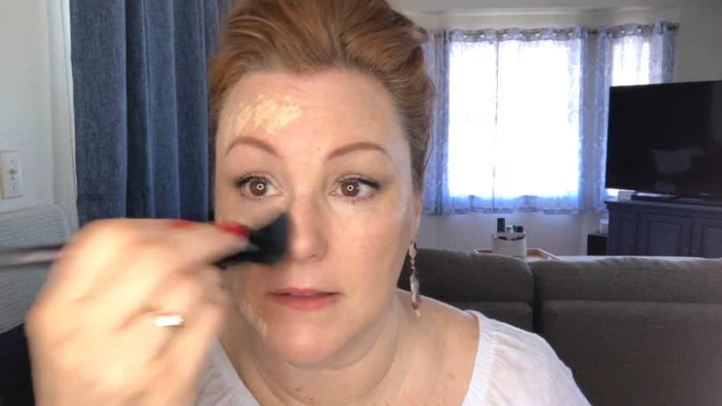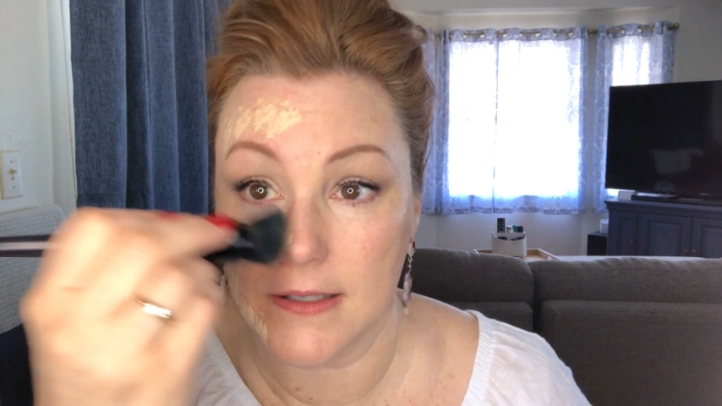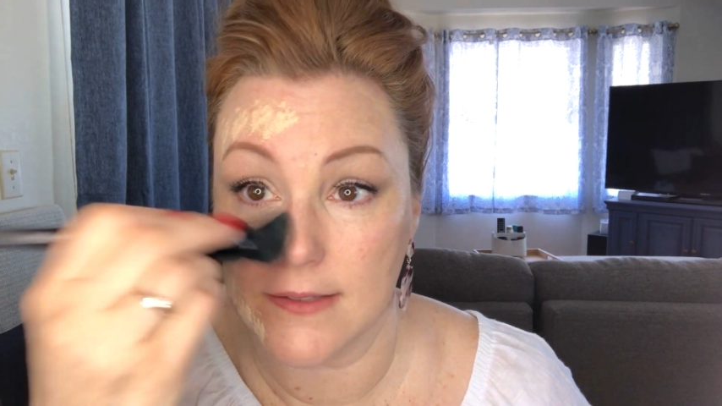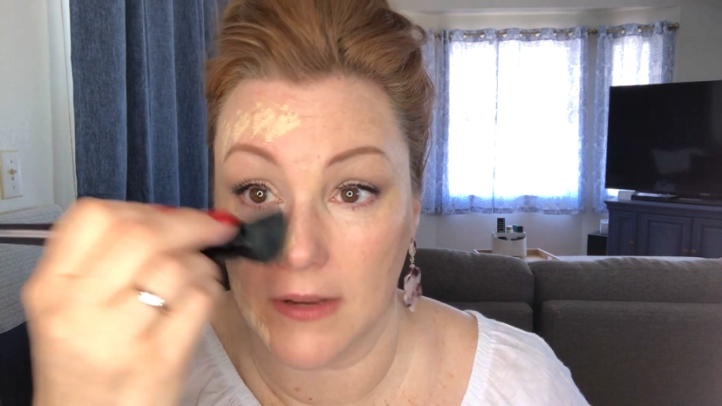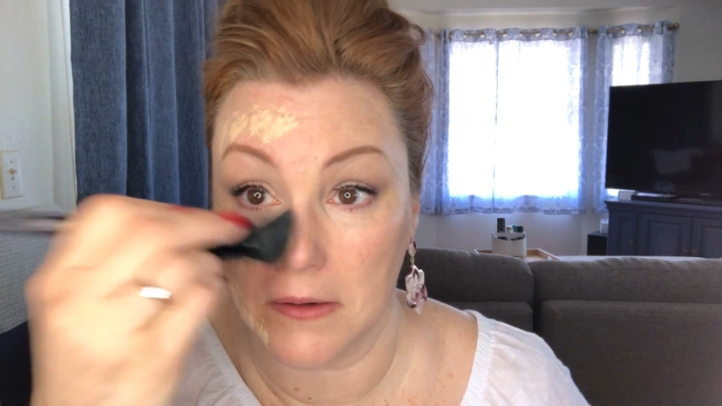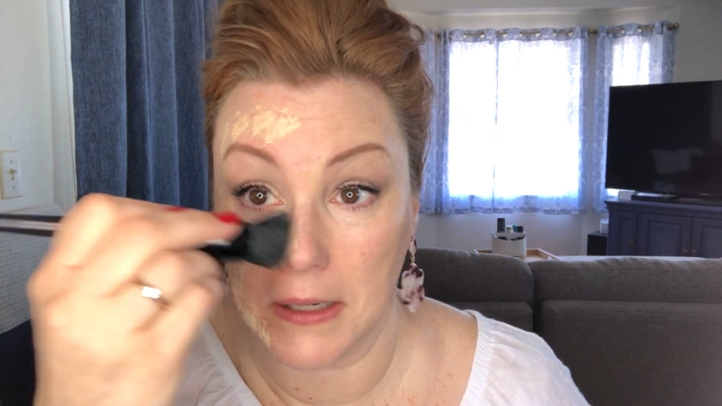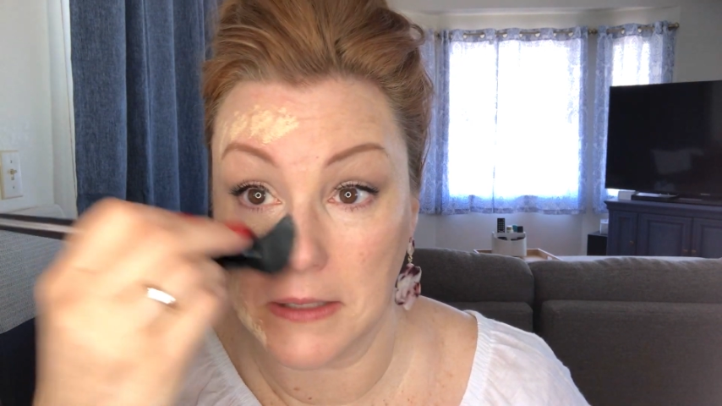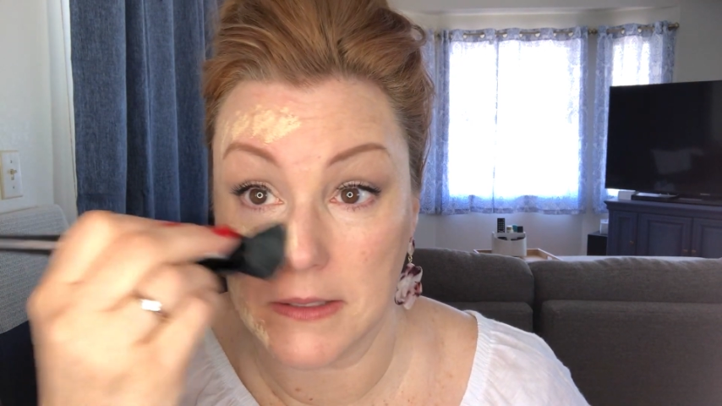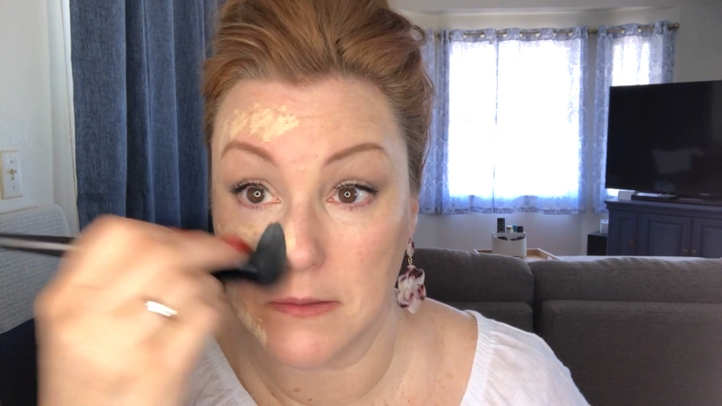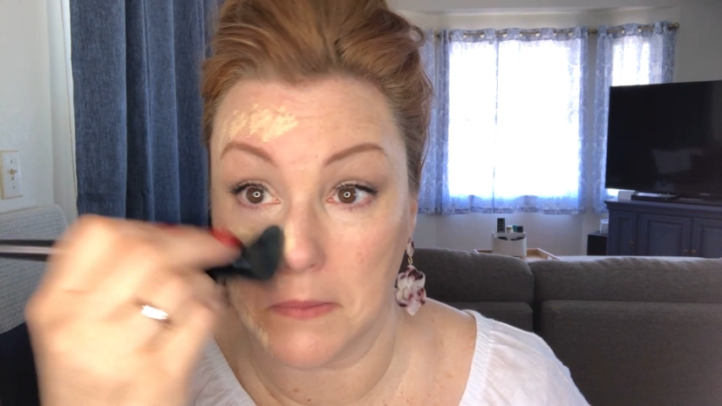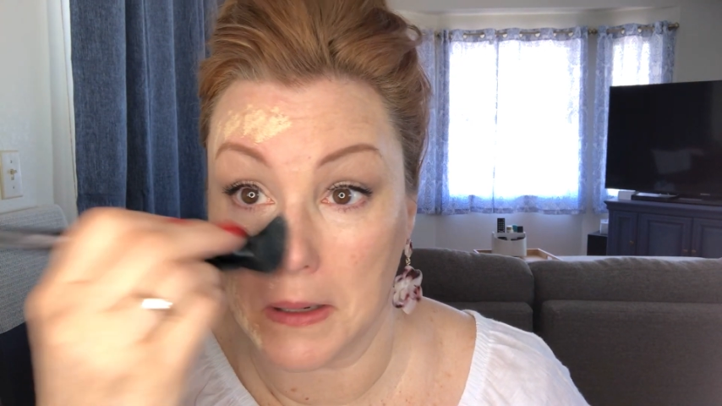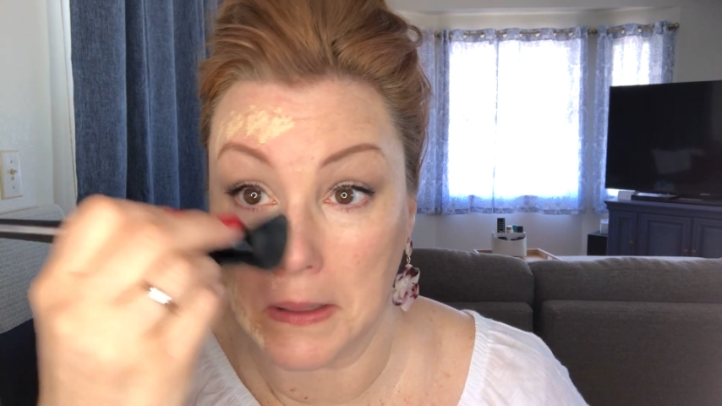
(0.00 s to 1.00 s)
this
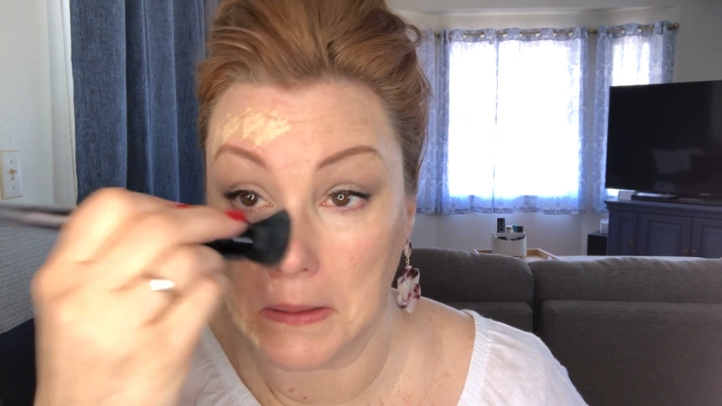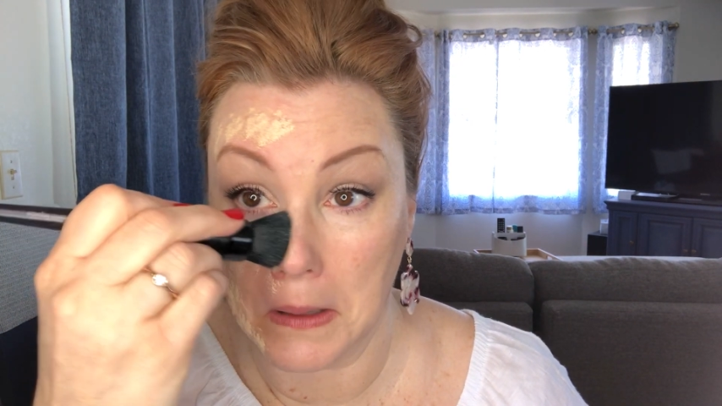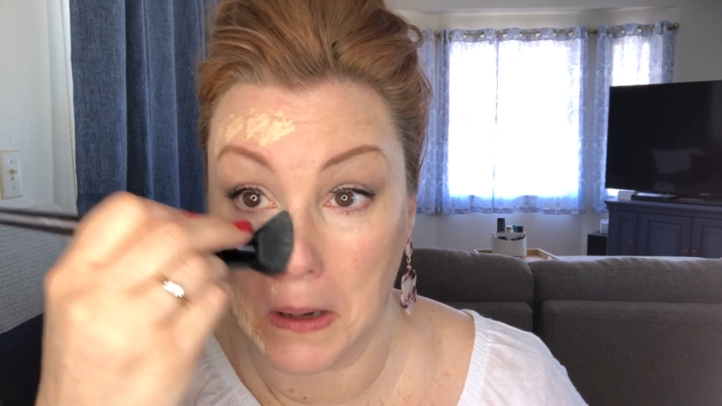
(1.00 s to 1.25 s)
foundation brush.